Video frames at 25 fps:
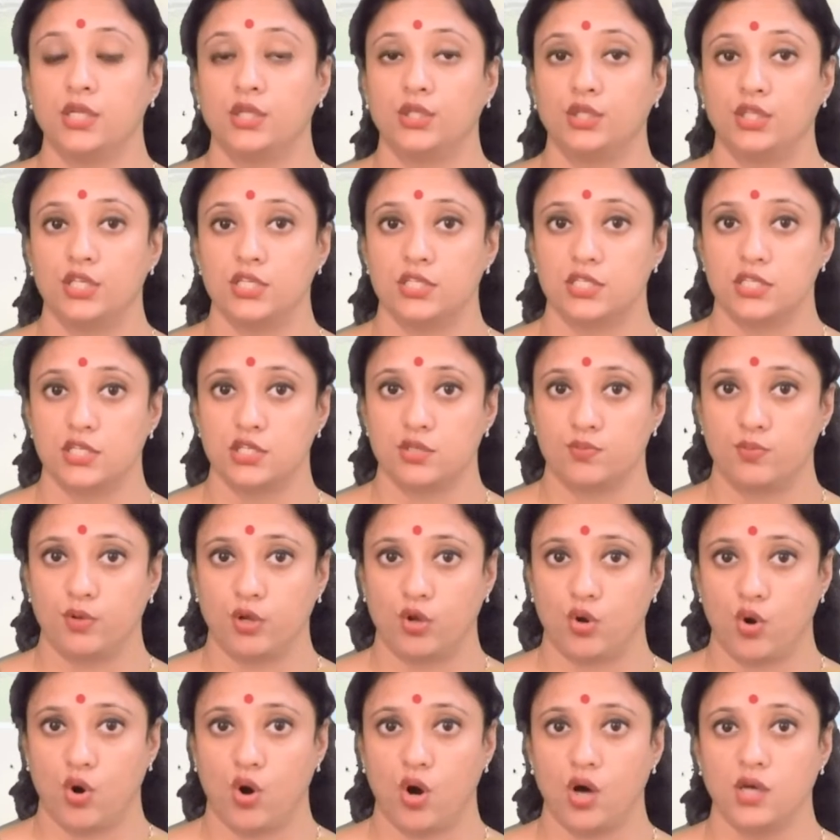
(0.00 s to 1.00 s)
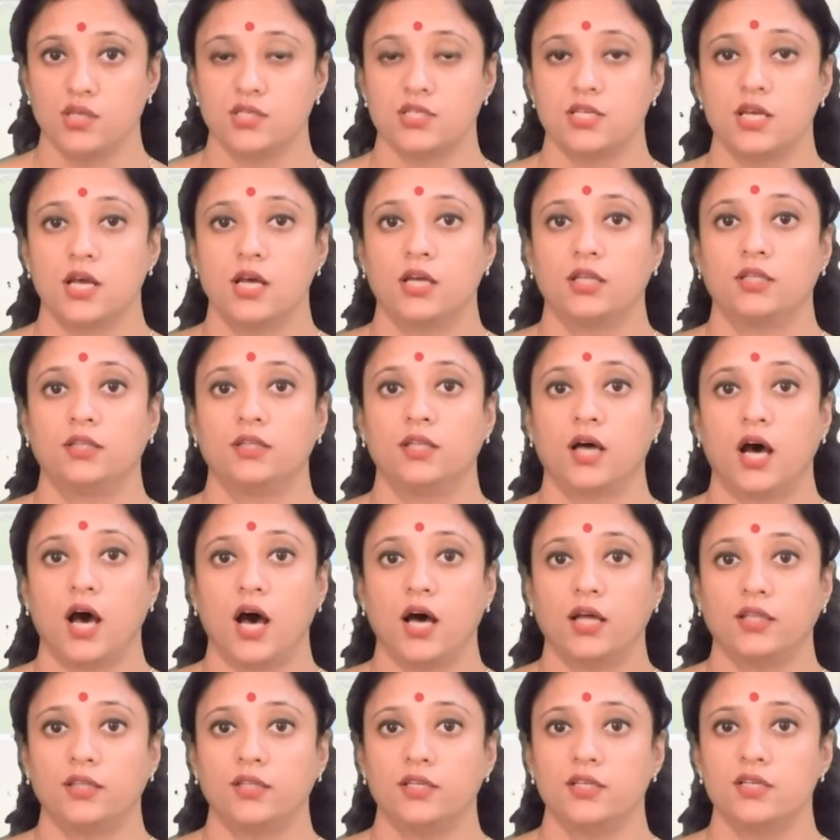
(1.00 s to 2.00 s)
This is because the
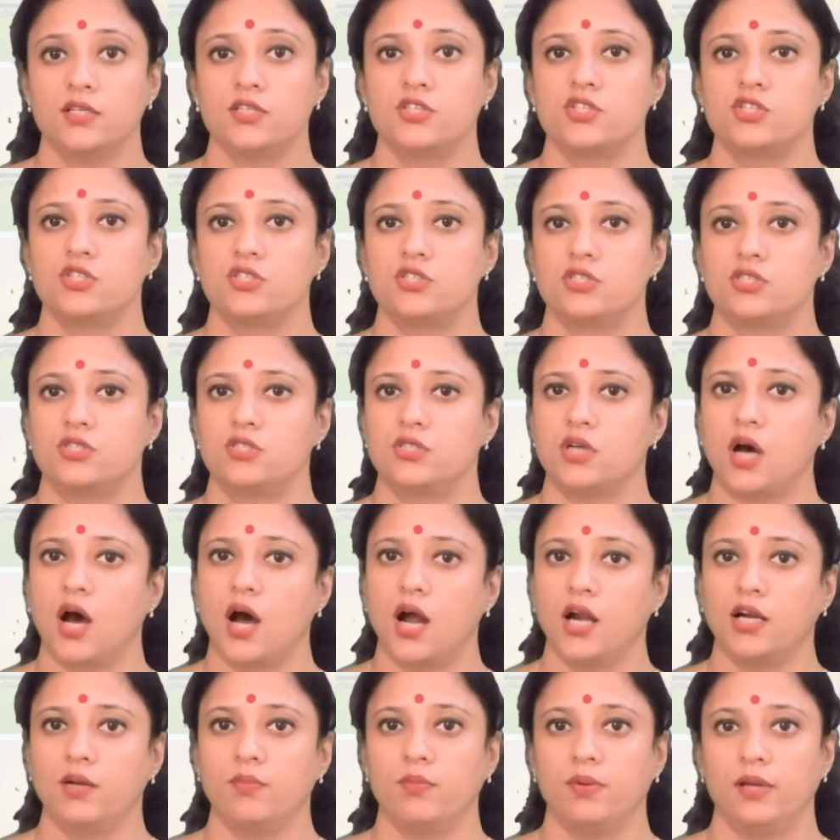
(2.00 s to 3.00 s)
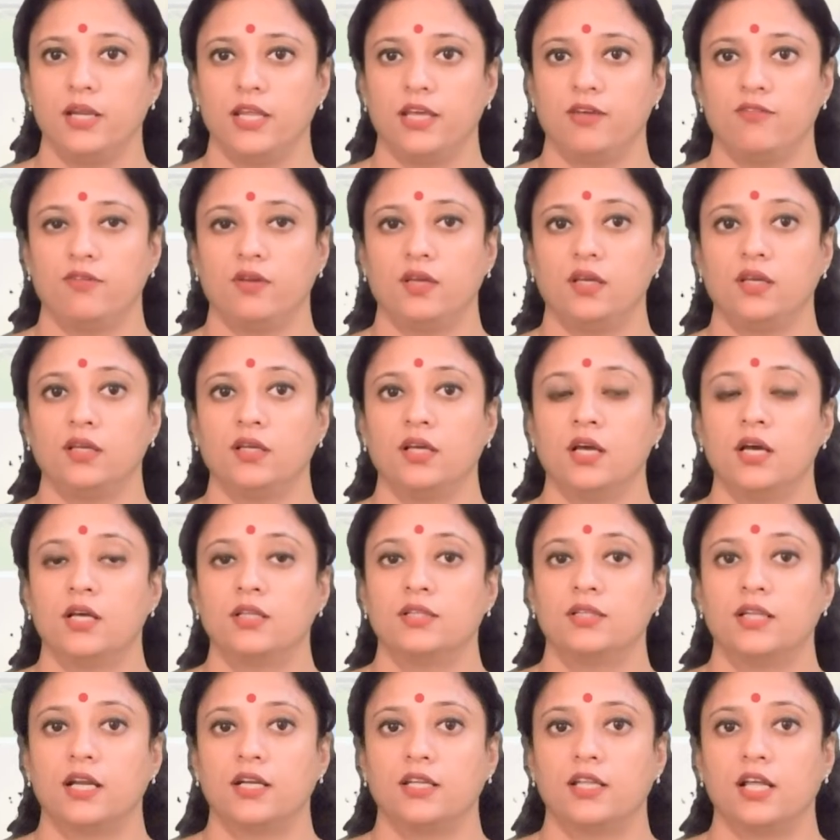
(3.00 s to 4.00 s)
others start believing
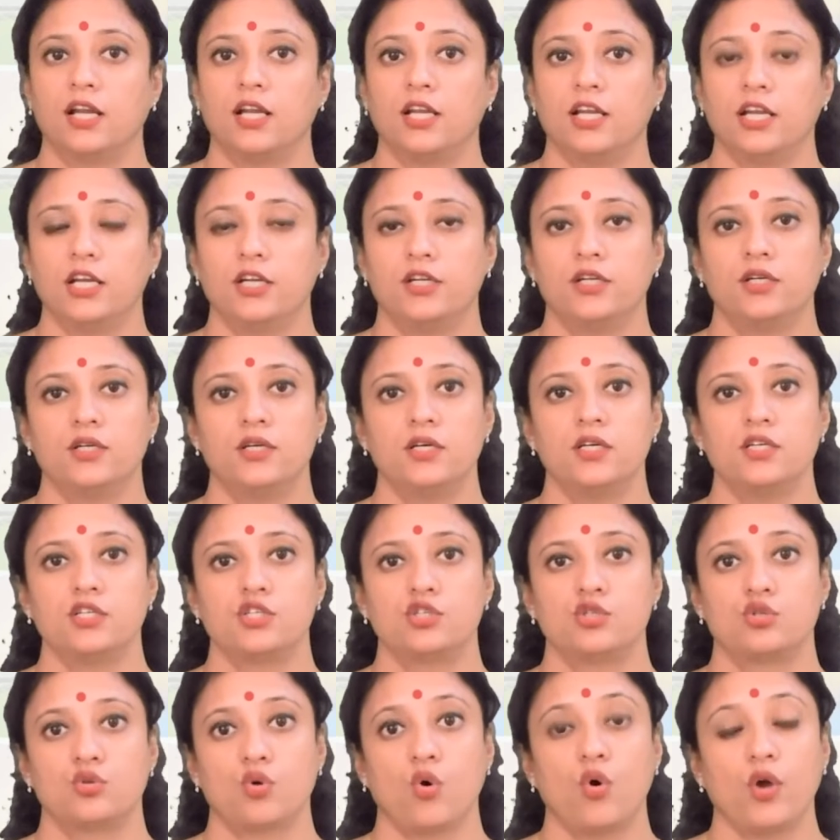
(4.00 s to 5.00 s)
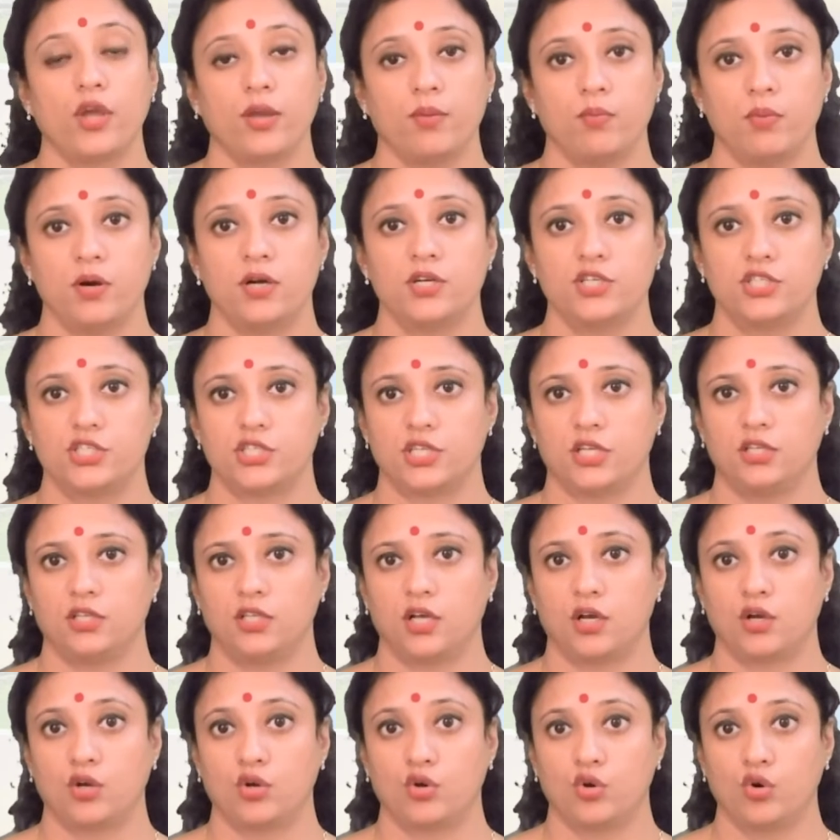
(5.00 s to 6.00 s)
that the leader so immersed in
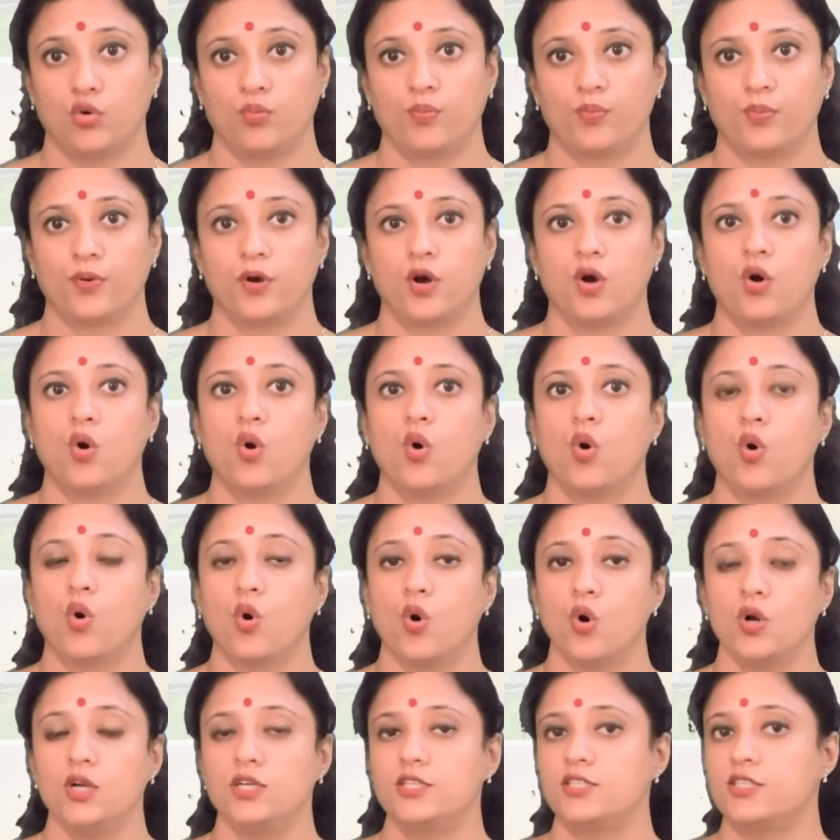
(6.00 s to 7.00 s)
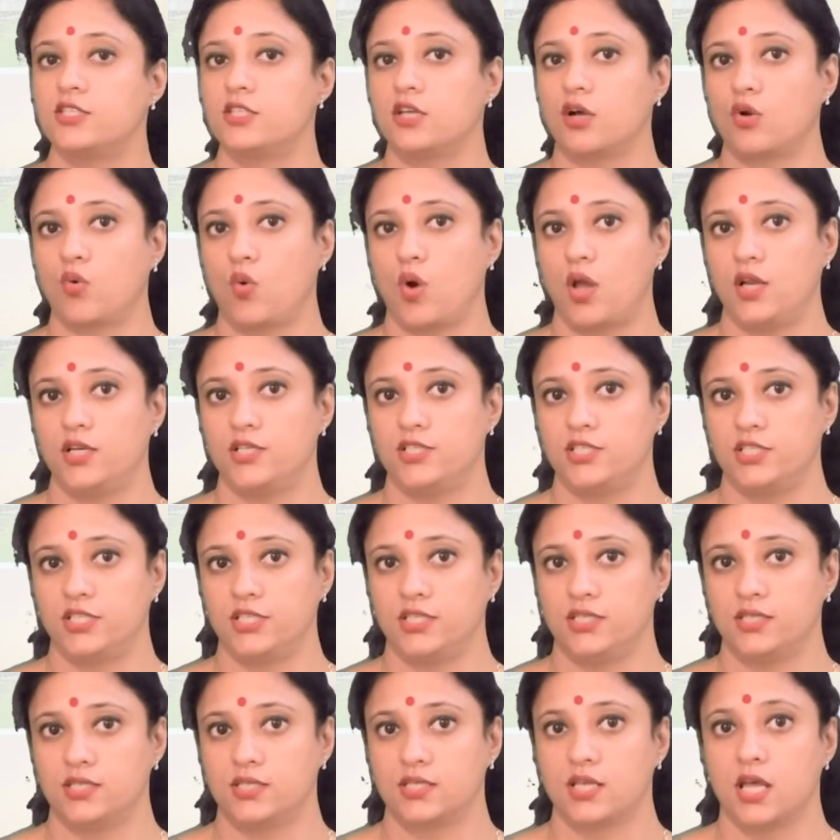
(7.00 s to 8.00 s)
the group holds the
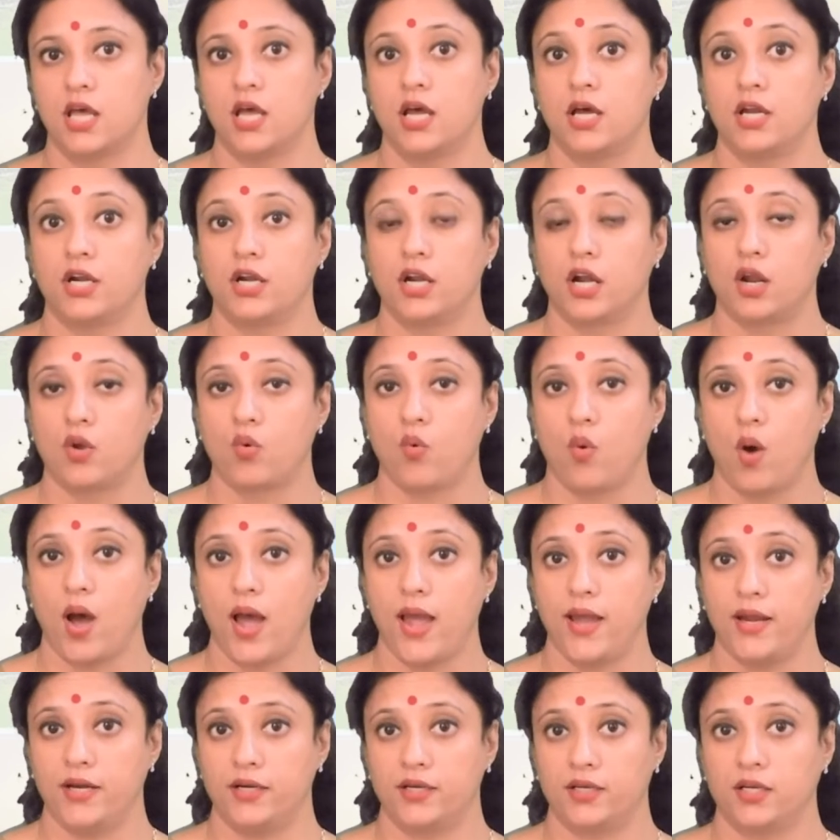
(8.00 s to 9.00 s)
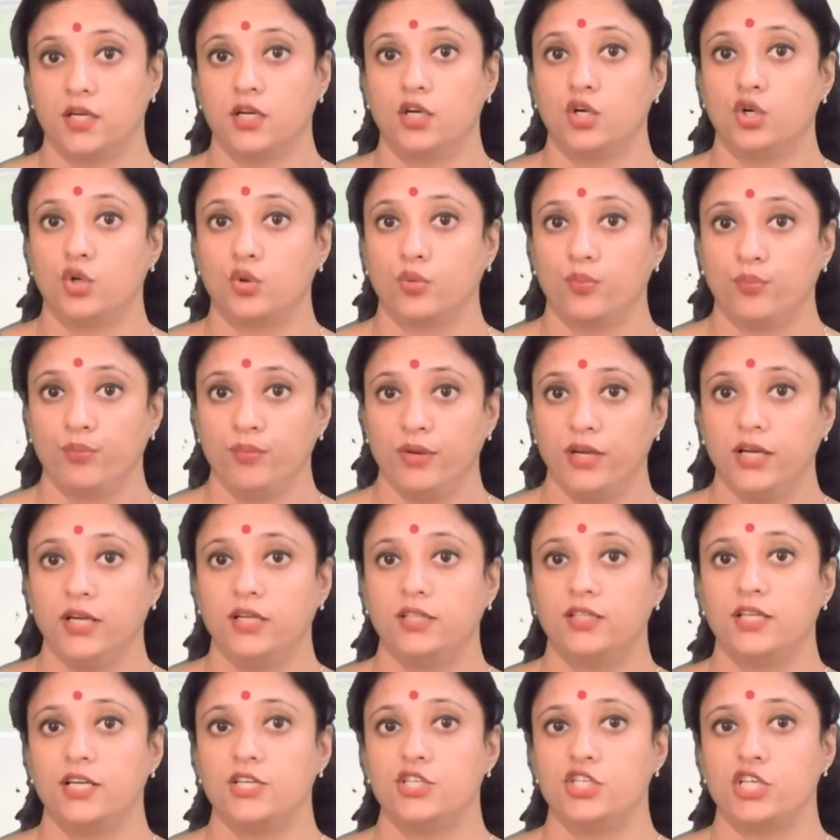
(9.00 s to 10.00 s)
qualities required to
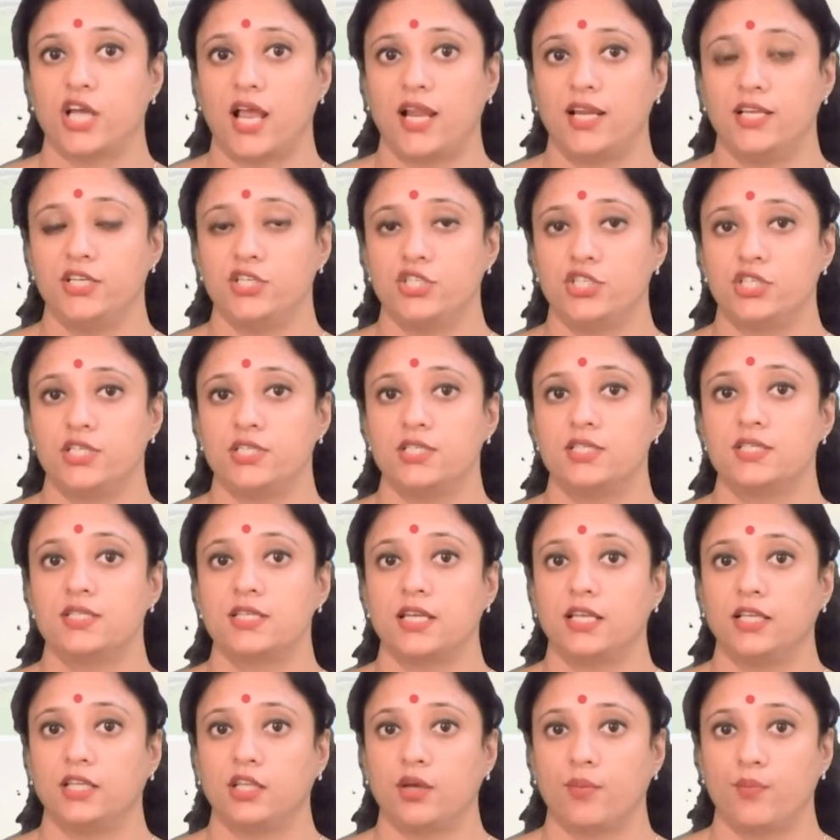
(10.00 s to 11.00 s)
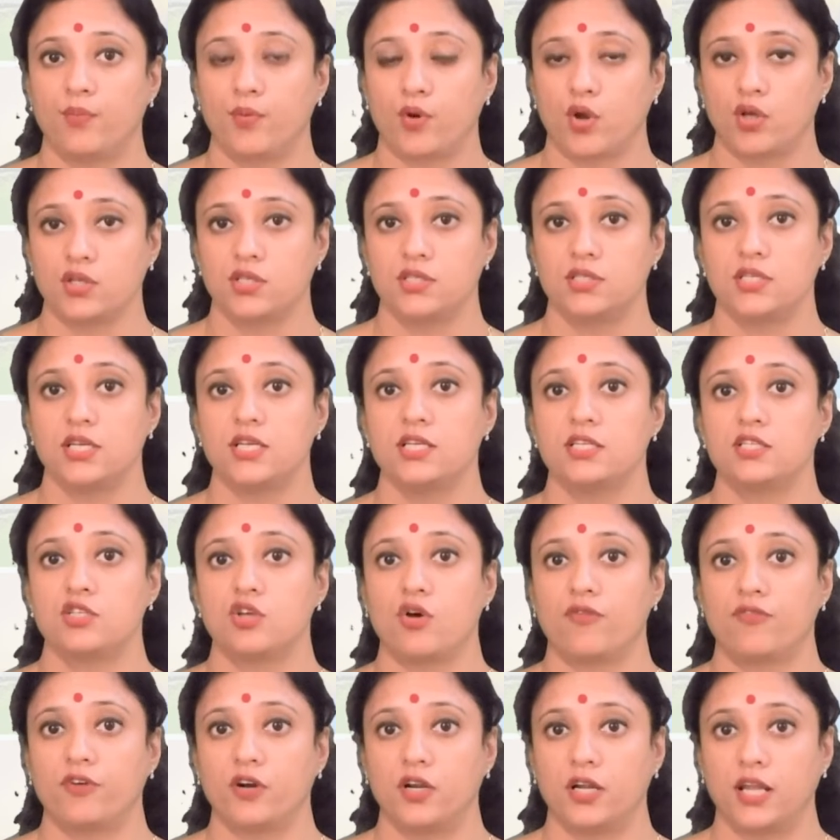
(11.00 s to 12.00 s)
meet the challenges in the process
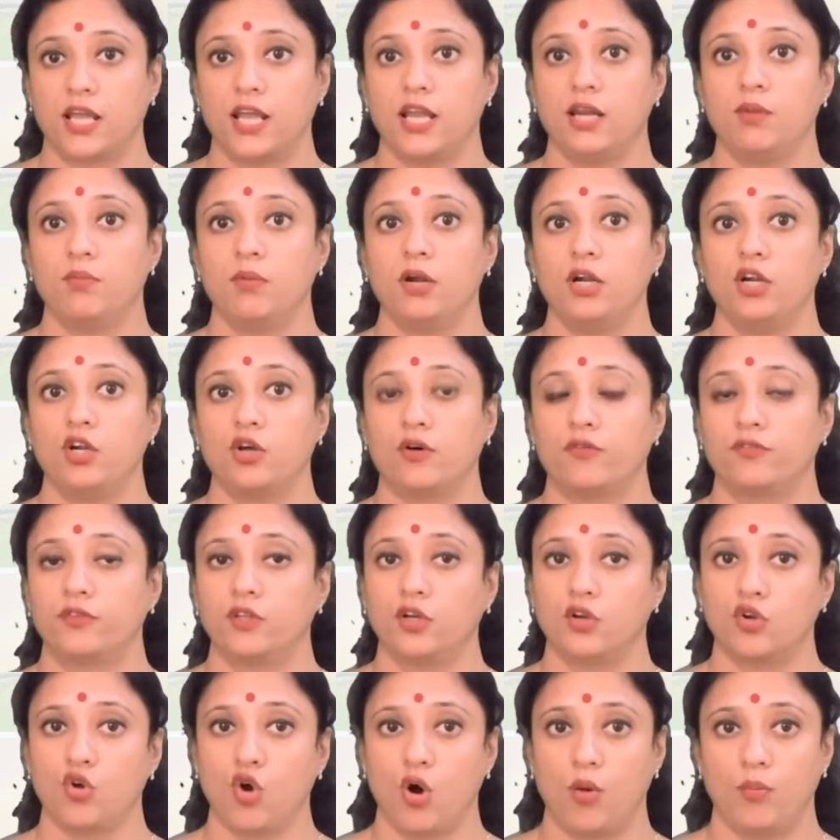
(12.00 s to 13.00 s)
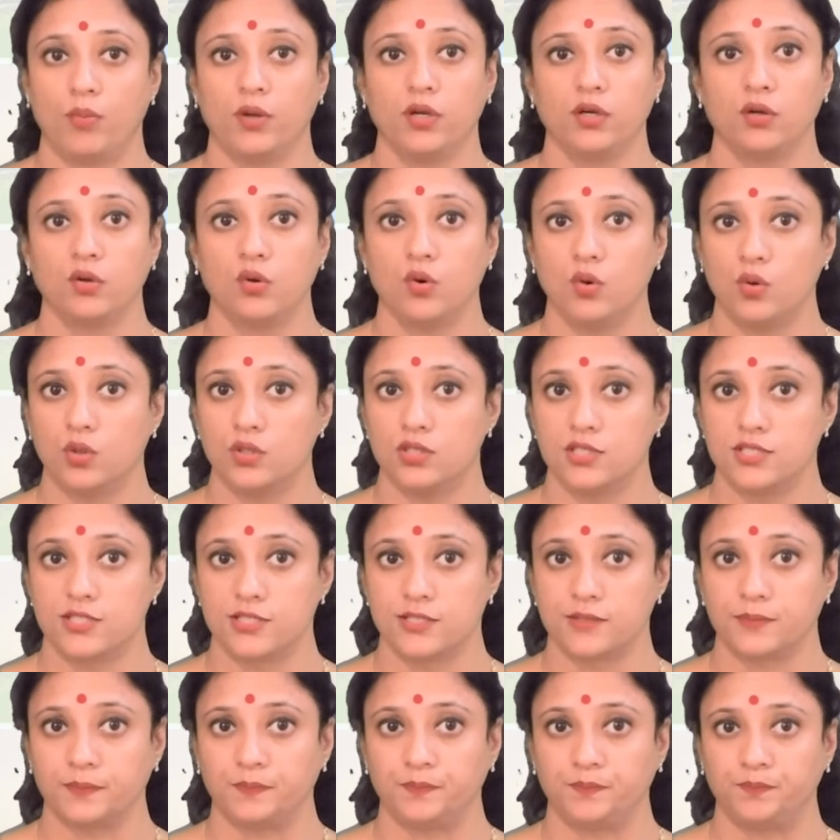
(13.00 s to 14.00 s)
of attainment of the common
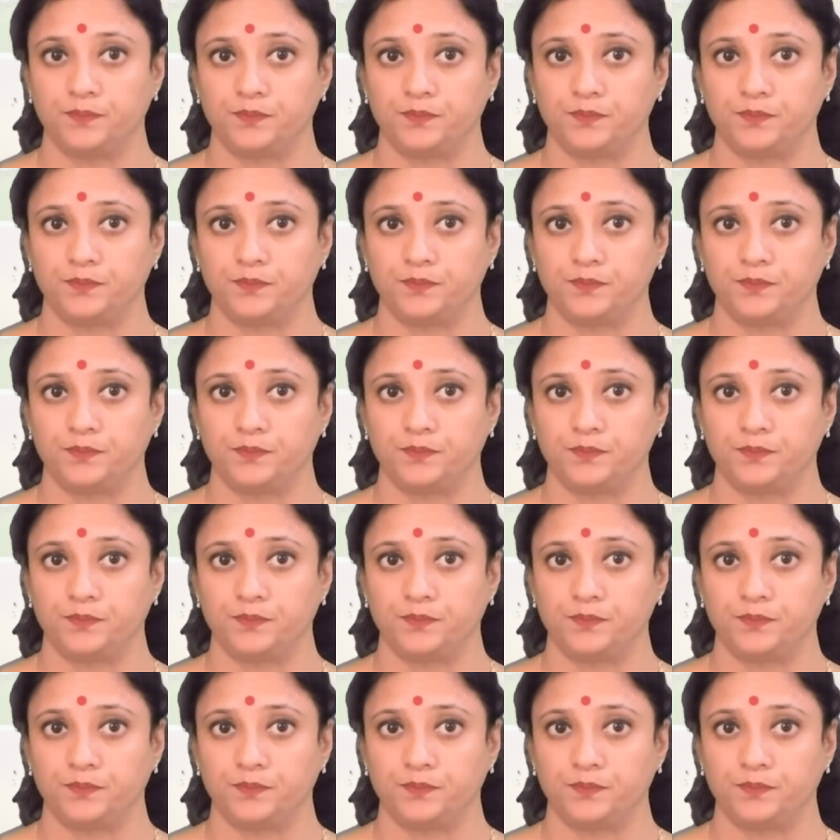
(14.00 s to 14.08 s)
goals.